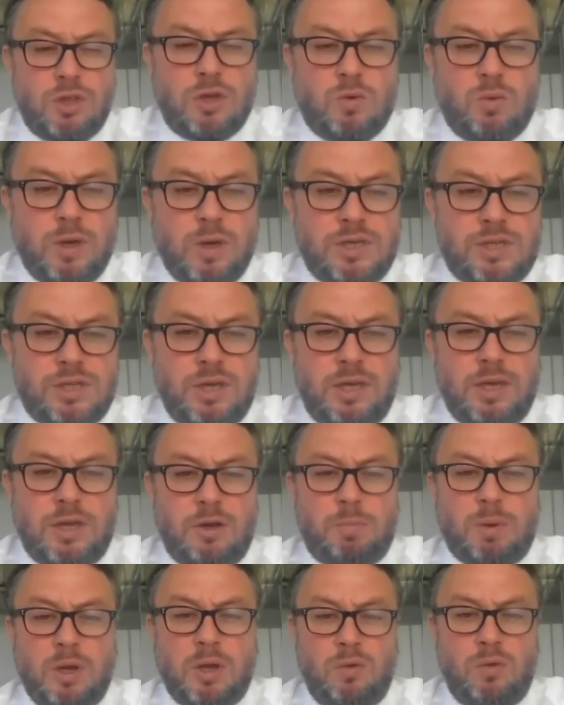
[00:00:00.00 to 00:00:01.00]
question here
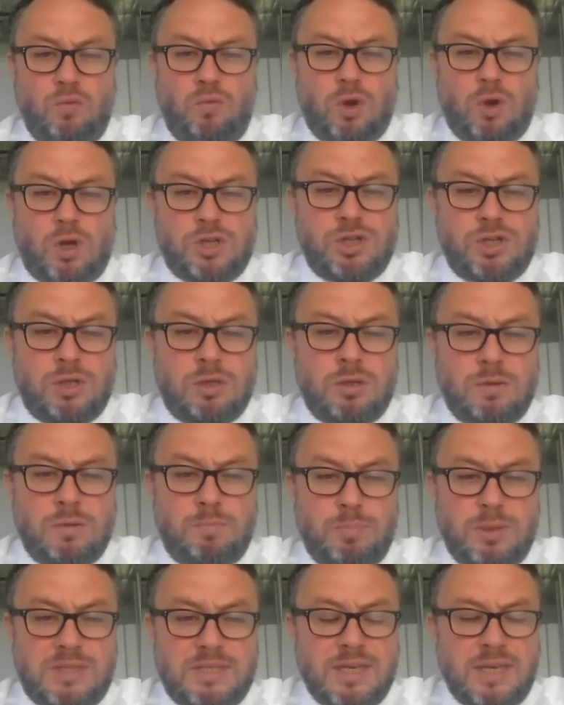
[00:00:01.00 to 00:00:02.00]
about Russia
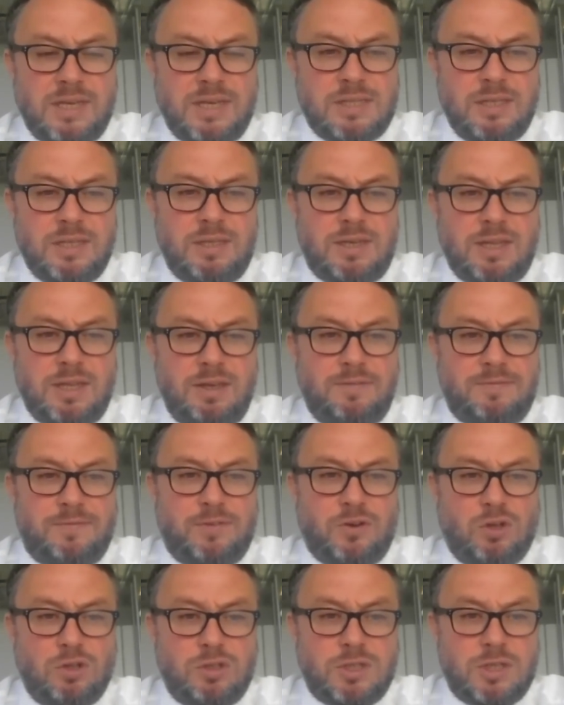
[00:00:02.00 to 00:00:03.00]
potentially
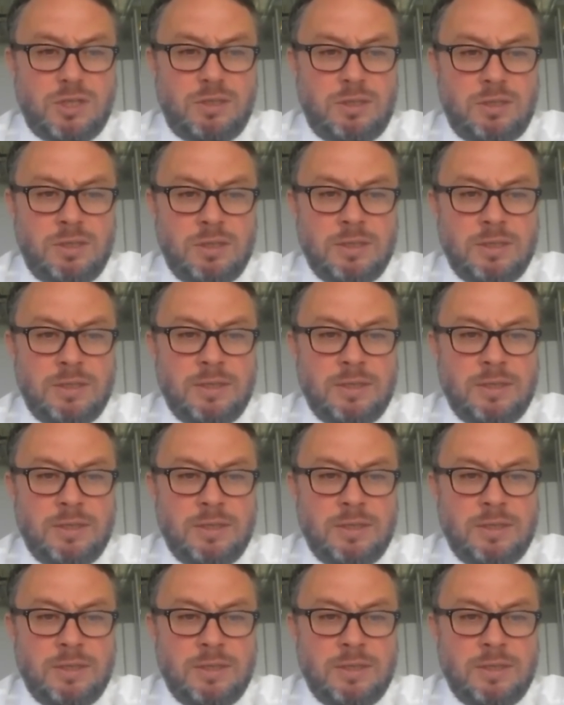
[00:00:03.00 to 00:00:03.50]
defaulting